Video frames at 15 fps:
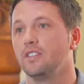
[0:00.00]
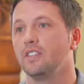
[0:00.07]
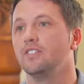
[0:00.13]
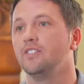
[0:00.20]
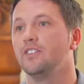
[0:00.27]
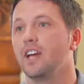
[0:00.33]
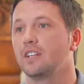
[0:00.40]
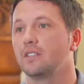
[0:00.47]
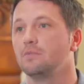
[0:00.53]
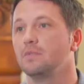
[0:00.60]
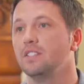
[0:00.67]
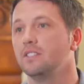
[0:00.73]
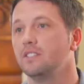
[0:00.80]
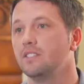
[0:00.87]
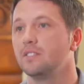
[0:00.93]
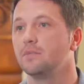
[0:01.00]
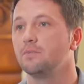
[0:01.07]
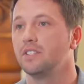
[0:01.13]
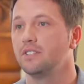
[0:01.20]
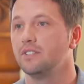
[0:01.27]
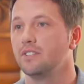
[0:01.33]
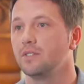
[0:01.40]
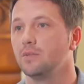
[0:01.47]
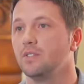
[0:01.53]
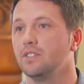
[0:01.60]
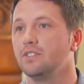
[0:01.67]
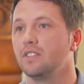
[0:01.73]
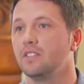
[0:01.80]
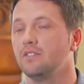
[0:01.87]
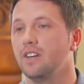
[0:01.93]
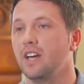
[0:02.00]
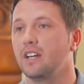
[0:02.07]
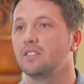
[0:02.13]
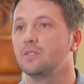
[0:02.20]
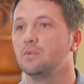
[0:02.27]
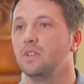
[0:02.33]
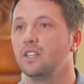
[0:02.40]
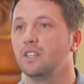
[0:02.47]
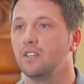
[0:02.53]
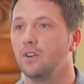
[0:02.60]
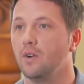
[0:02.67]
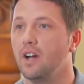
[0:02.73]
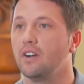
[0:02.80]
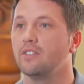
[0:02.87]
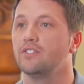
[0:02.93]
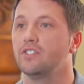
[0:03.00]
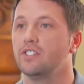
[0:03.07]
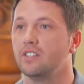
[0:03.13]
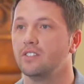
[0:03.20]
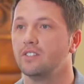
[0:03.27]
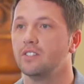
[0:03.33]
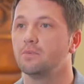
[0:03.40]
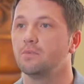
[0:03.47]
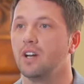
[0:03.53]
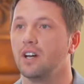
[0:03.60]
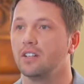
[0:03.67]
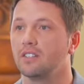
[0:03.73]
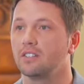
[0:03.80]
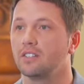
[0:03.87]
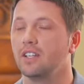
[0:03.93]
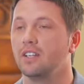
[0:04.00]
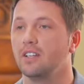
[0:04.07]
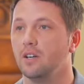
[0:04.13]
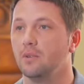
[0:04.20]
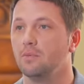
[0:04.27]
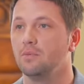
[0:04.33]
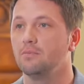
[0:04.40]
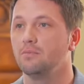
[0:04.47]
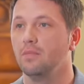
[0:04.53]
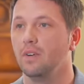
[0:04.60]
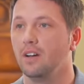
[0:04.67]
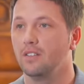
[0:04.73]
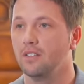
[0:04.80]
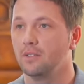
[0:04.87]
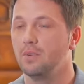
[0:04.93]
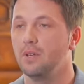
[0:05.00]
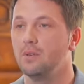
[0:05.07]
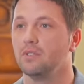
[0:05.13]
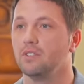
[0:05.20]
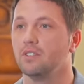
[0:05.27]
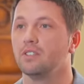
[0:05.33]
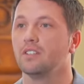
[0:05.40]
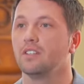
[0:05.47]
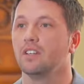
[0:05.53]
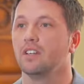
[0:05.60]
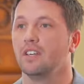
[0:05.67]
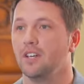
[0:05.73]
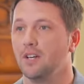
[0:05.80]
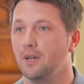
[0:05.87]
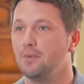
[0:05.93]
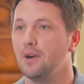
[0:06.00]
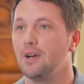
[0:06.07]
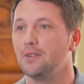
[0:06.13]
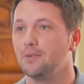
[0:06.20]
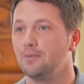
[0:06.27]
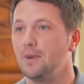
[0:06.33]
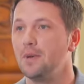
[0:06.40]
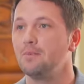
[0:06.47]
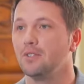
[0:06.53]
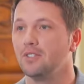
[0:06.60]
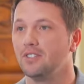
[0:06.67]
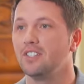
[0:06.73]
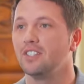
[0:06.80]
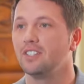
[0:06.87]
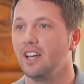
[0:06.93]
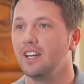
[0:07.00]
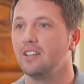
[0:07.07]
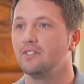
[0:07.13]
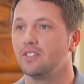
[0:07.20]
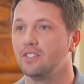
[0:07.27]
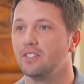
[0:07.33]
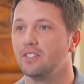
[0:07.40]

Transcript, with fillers: that attracted me to this business, was the fact that we could go out and share this product and help other people help other people in their lives.